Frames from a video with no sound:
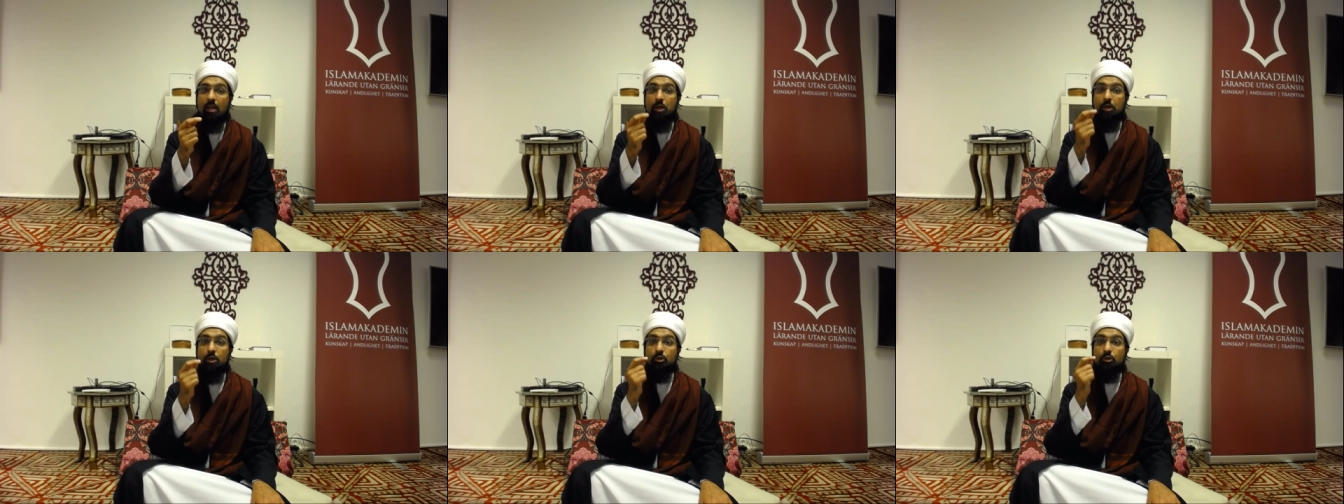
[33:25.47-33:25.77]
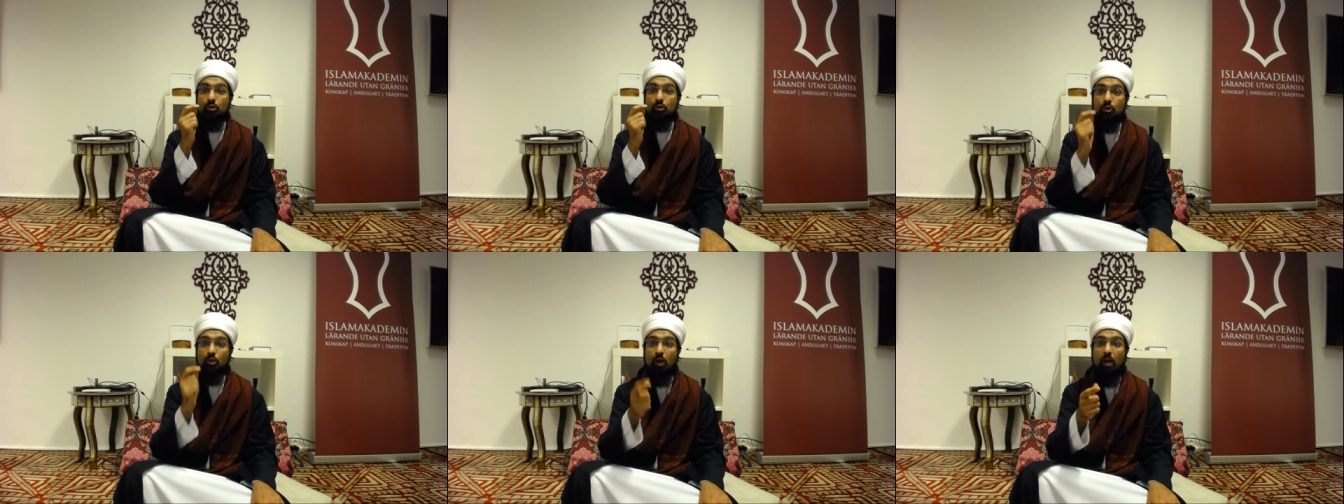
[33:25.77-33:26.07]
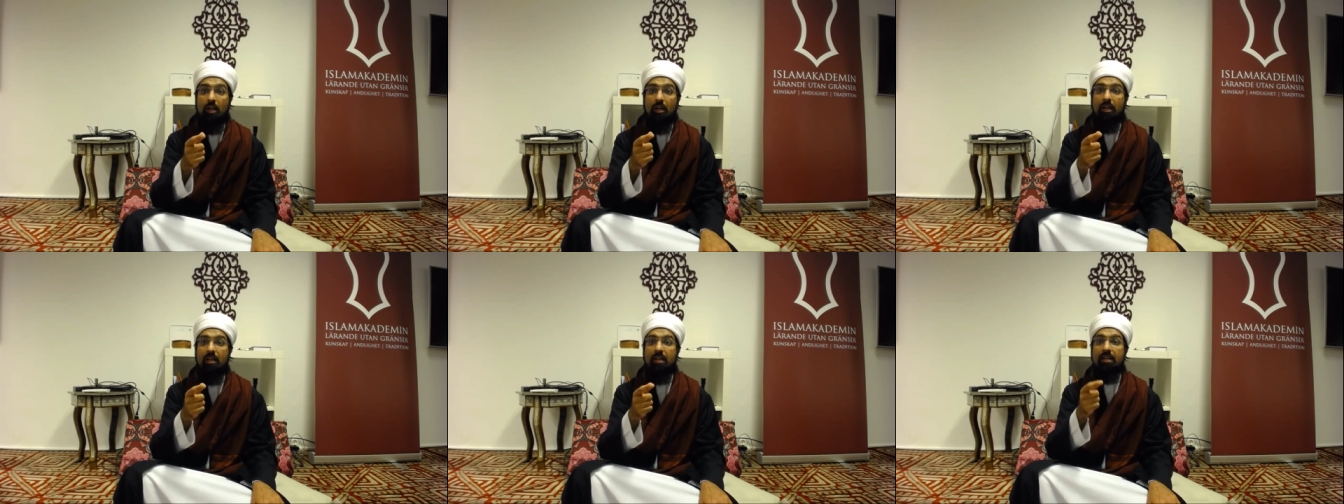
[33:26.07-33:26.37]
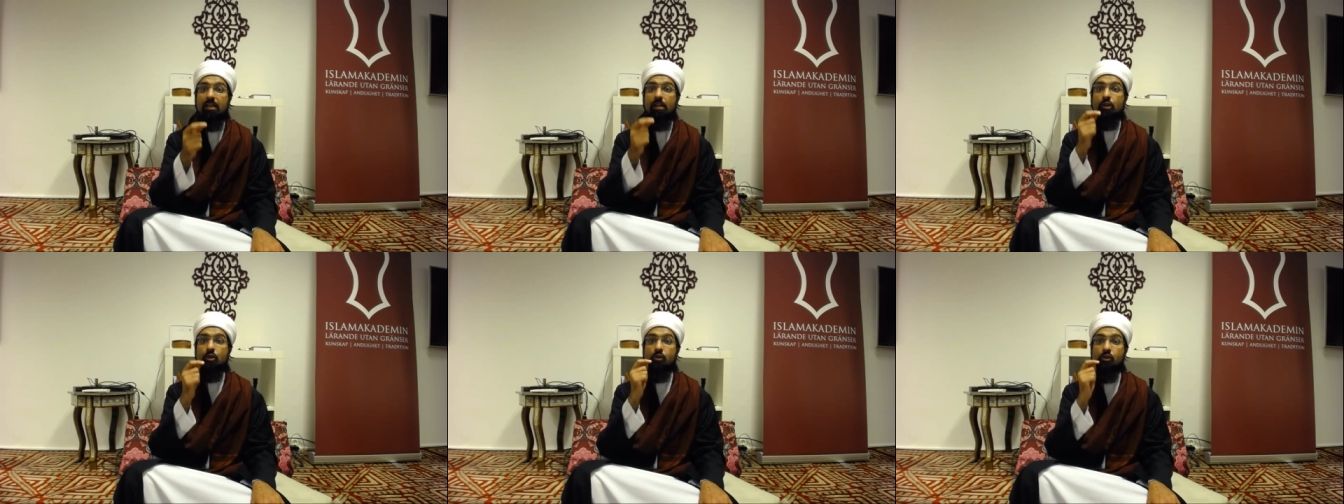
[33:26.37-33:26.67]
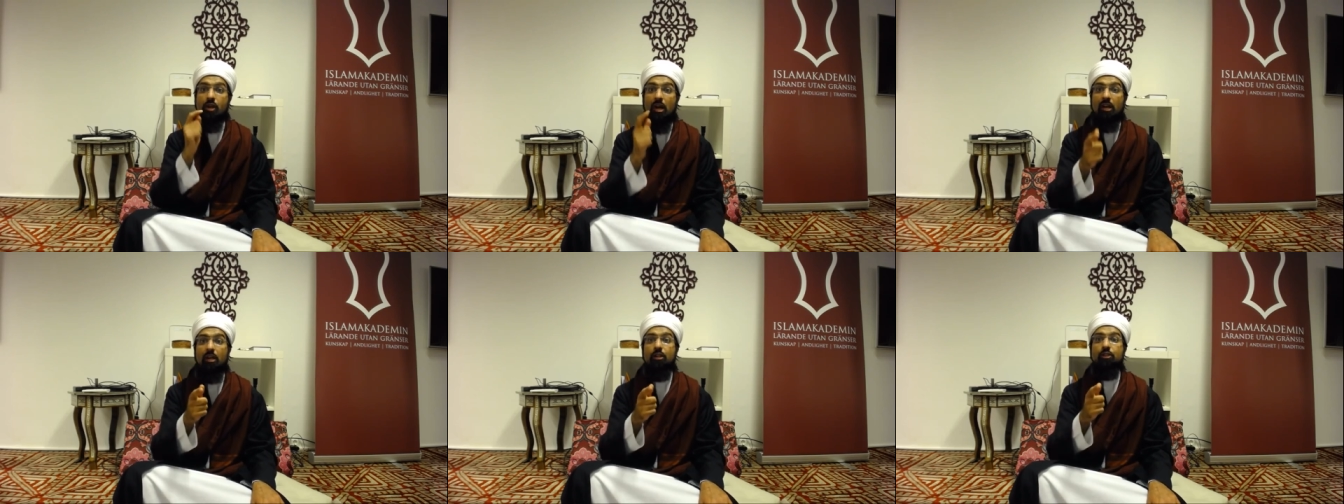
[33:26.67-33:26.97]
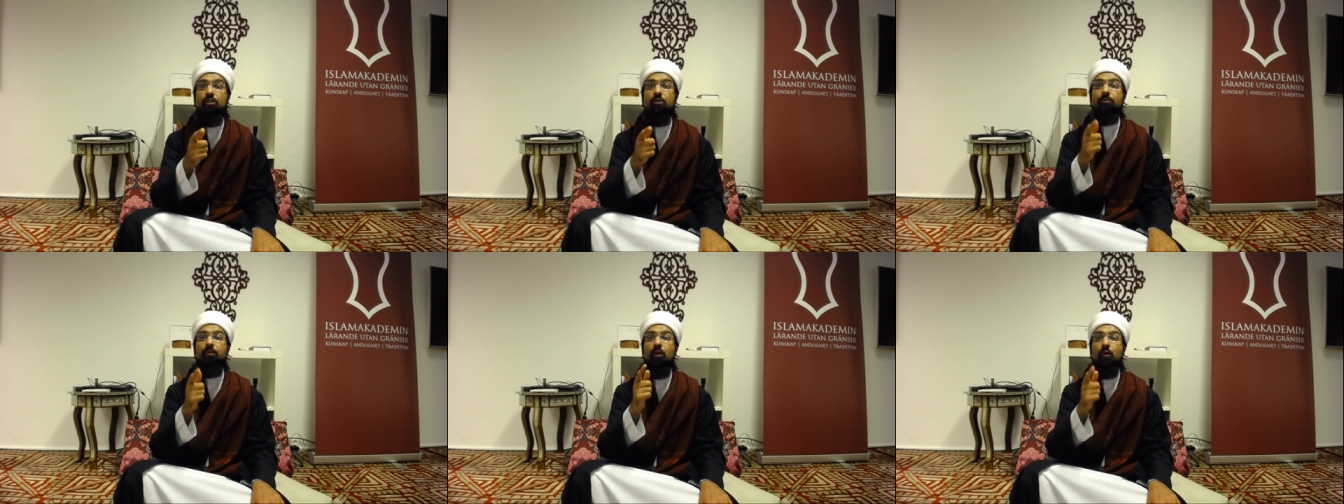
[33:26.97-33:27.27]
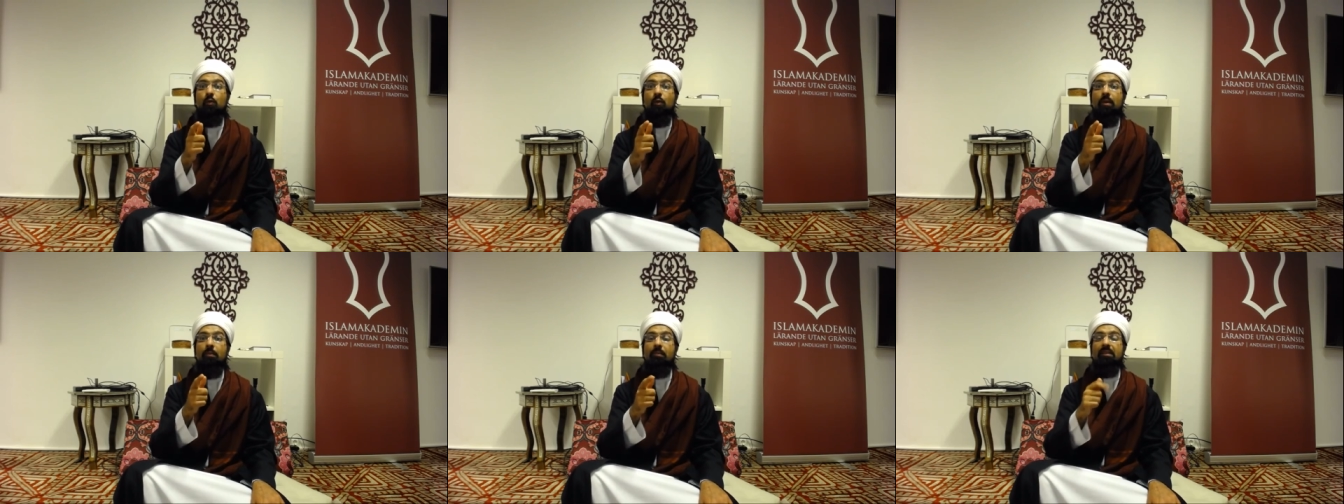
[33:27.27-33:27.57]
scholarly, knowledgeable
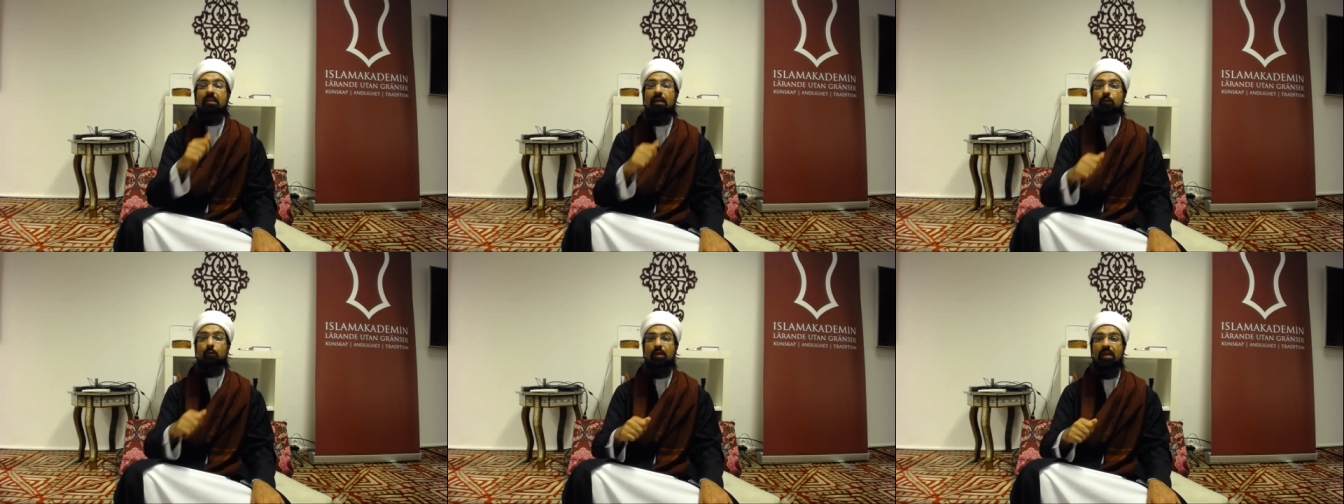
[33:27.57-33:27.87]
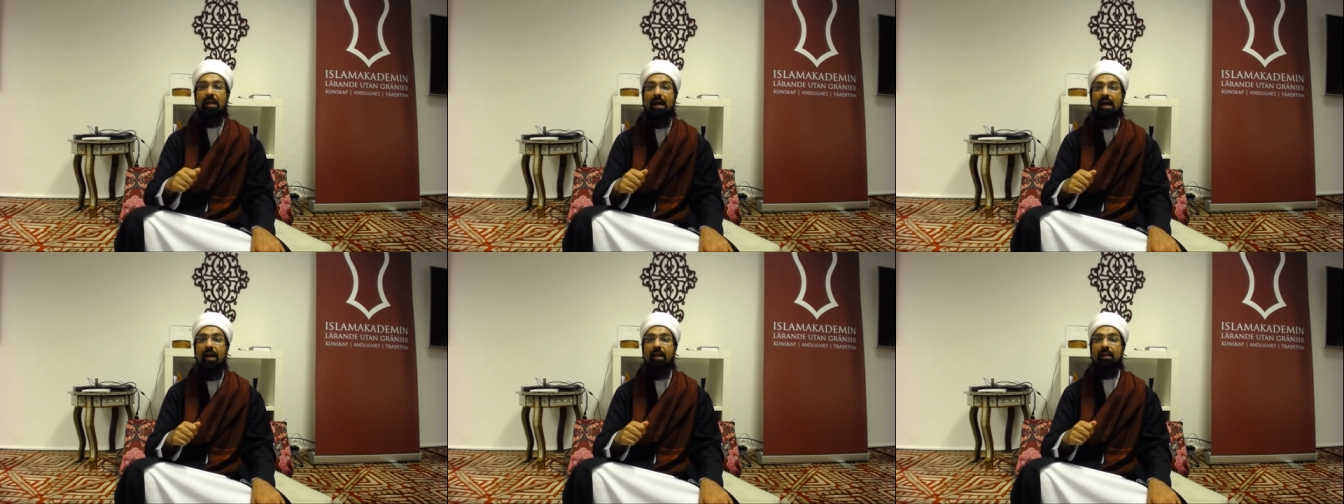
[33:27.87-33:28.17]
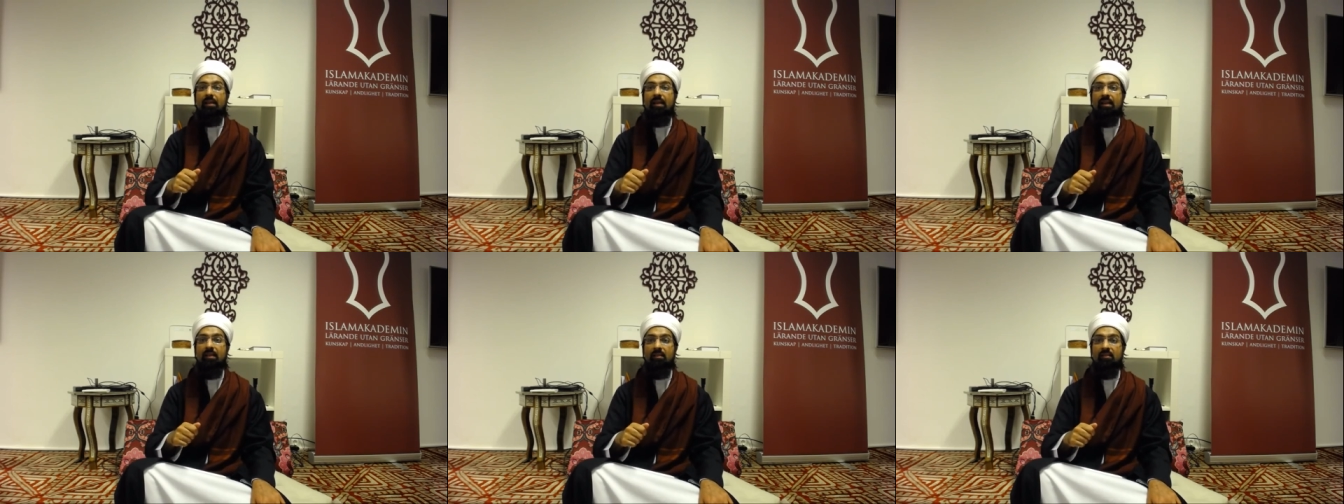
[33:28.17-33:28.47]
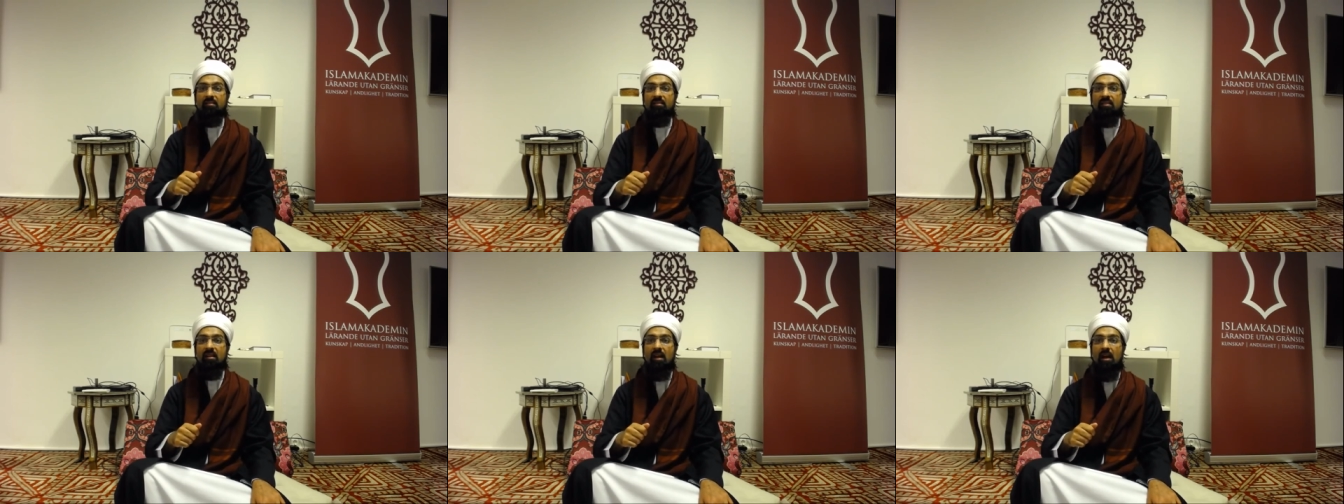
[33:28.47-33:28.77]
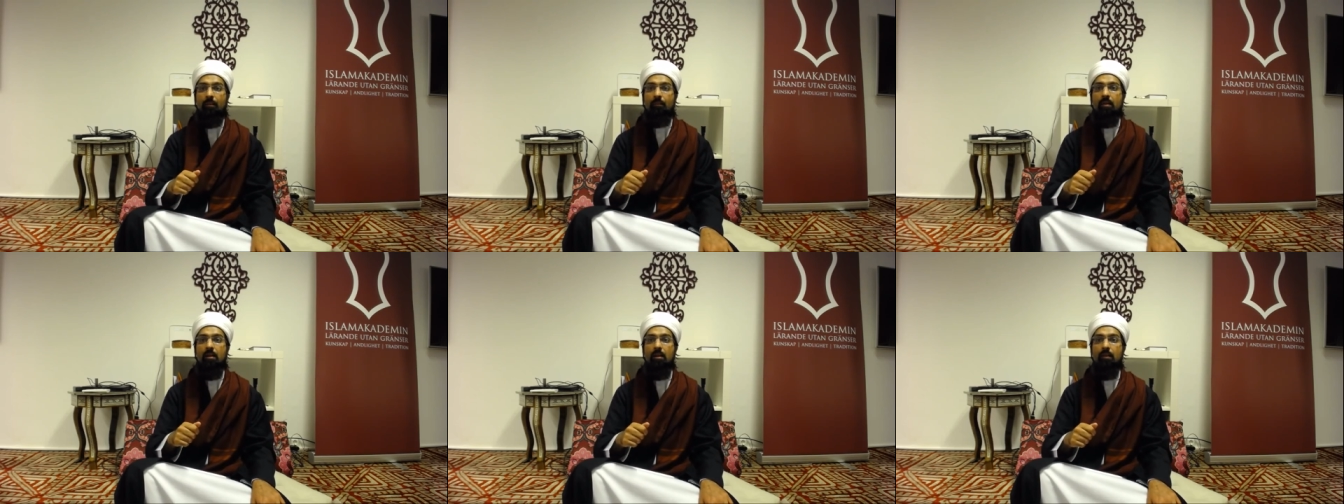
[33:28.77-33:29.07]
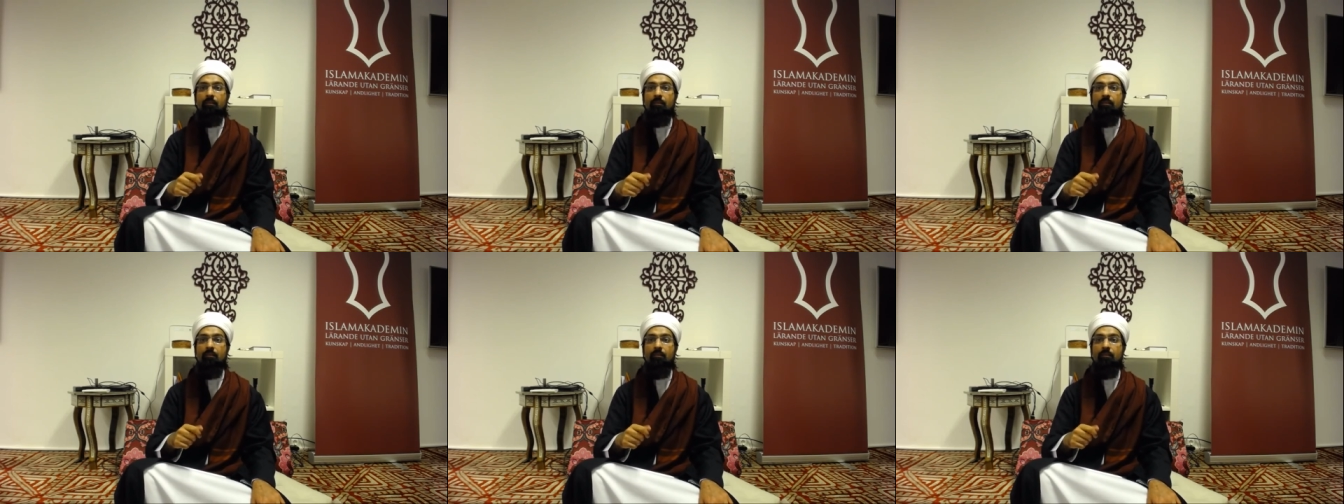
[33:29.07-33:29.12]
women that we had in Islam.